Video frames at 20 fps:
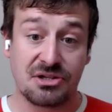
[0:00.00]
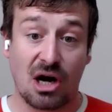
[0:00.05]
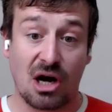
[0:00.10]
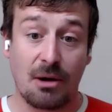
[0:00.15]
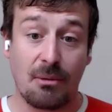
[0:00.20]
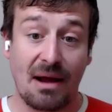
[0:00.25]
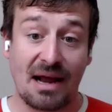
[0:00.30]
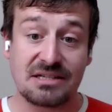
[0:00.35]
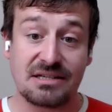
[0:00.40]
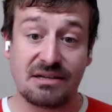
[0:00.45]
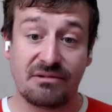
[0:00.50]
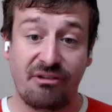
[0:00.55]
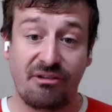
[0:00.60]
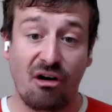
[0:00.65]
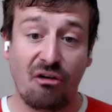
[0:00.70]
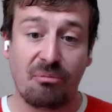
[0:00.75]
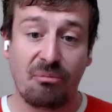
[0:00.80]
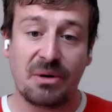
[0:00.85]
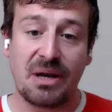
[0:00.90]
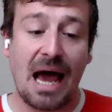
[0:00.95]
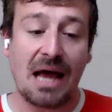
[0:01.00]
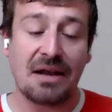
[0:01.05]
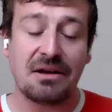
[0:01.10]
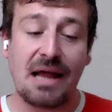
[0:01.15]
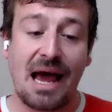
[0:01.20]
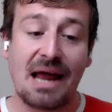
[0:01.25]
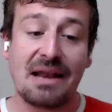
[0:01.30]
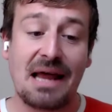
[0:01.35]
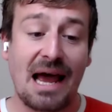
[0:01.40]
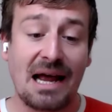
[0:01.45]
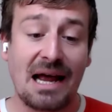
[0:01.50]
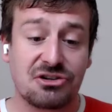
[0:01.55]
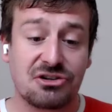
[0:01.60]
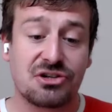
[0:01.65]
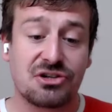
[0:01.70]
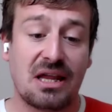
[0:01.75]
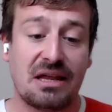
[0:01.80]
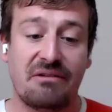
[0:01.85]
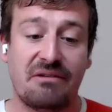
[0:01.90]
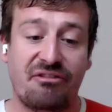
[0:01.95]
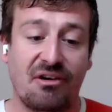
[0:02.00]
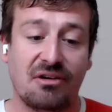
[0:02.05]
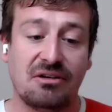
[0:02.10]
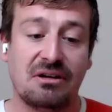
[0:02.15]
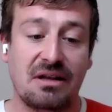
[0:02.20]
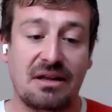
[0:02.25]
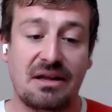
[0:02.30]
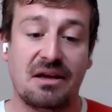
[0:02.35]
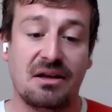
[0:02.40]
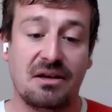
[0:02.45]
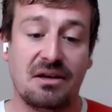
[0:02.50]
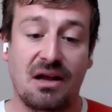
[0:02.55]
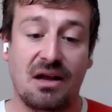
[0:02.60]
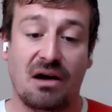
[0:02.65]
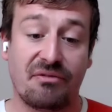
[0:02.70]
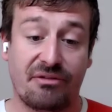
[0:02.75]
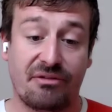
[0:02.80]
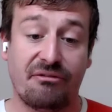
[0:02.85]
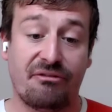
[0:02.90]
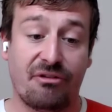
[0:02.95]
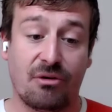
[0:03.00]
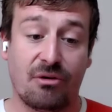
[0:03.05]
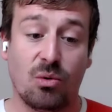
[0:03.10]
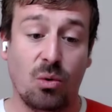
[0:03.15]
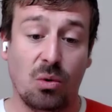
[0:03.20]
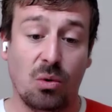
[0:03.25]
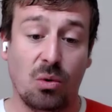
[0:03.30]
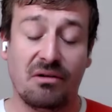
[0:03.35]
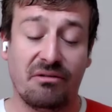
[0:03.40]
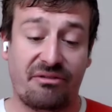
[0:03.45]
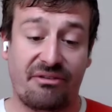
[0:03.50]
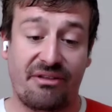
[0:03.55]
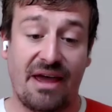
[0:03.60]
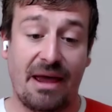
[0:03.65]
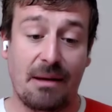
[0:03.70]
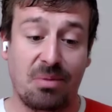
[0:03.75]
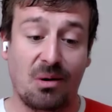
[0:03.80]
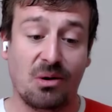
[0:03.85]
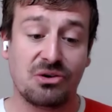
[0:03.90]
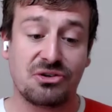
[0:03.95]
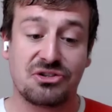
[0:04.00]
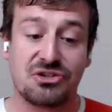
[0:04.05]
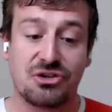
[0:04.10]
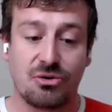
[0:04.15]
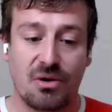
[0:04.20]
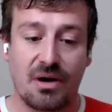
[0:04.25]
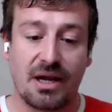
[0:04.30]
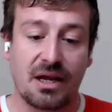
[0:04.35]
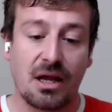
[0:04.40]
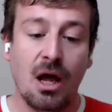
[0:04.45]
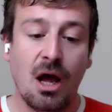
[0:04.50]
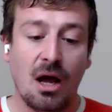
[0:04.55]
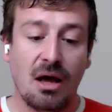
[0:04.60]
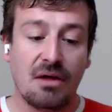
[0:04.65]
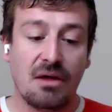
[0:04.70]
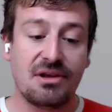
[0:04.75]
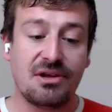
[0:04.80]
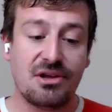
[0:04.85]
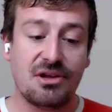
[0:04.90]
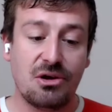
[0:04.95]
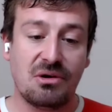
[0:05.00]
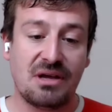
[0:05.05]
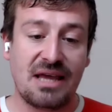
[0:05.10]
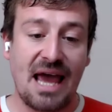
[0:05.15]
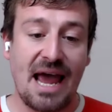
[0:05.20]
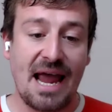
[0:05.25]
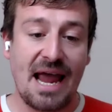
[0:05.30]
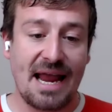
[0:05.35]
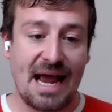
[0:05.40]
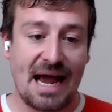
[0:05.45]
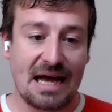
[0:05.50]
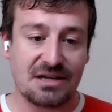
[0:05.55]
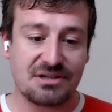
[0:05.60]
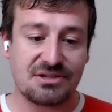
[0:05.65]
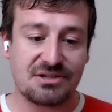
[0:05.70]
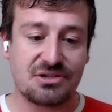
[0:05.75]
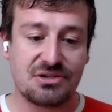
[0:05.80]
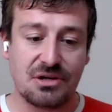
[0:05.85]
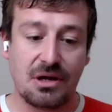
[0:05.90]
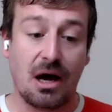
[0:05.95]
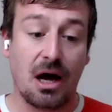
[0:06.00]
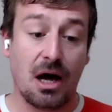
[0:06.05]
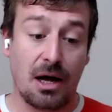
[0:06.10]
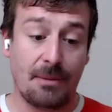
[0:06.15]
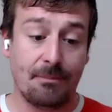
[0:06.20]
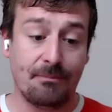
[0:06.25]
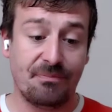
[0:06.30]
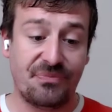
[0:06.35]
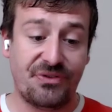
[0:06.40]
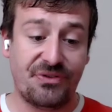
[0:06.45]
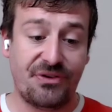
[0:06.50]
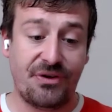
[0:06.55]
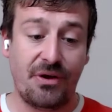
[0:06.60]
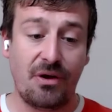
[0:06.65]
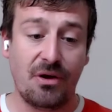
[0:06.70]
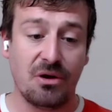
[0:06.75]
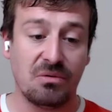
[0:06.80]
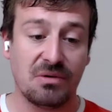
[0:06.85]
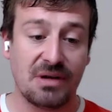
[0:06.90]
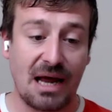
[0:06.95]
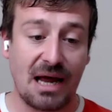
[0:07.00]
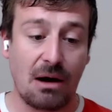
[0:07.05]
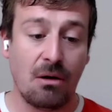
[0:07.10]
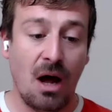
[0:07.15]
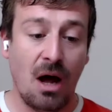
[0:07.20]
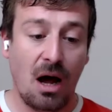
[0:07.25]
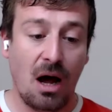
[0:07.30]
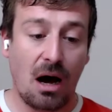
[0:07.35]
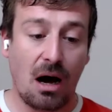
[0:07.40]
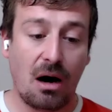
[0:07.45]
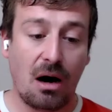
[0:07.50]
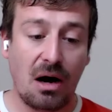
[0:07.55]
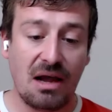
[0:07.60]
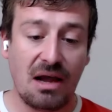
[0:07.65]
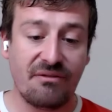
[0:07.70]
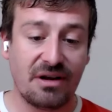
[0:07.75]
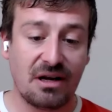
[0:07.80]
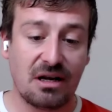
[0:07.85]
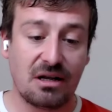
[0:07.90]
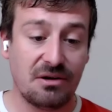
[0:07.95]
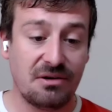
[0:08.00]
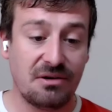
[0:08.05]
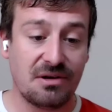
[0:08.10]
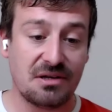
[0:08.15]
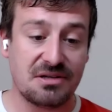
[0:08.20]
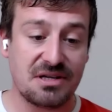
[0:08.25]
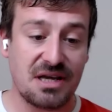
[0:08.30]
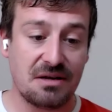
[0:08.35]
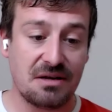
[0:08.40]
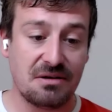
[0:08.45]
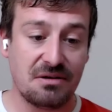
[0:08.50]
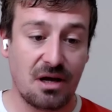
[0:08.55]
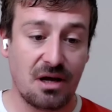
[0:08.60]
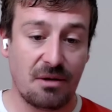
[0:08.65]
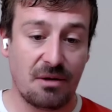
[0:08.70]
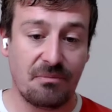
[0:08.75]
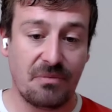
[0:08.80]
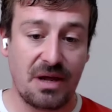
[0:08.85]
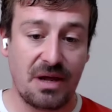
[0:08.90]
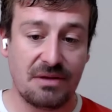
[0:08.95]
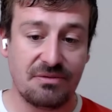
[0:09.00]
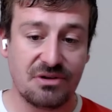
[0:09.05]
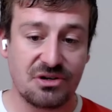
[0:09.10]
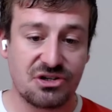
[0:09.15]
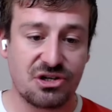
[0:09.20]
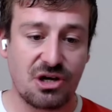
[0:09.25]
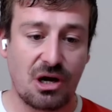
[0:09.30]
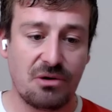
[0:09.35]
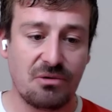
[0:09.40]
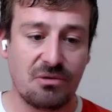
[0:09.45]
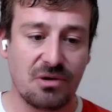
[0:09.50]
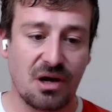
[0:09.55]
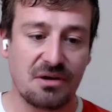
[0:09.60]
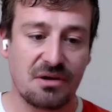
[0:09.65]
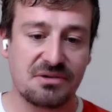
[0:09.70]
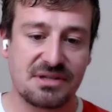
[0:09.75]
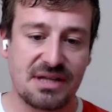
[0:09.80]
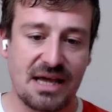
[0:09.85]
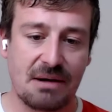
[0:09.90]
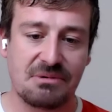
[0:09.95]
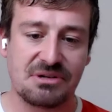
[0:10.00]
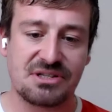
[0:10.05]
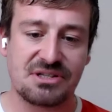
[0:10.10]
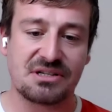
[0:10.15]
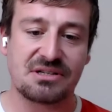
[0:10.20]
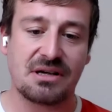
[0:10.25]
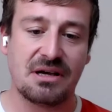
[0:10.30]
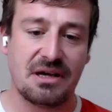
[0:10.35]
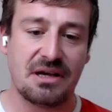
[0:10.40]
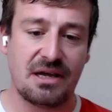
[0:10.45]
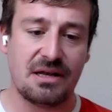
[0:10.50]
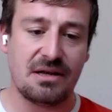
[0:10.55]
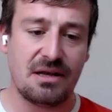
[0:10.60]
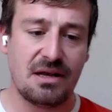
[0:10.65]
direct involvement. And actually, funnily enough, for all of their posturing, the UK has too. Now, I've included in the show notes, there was this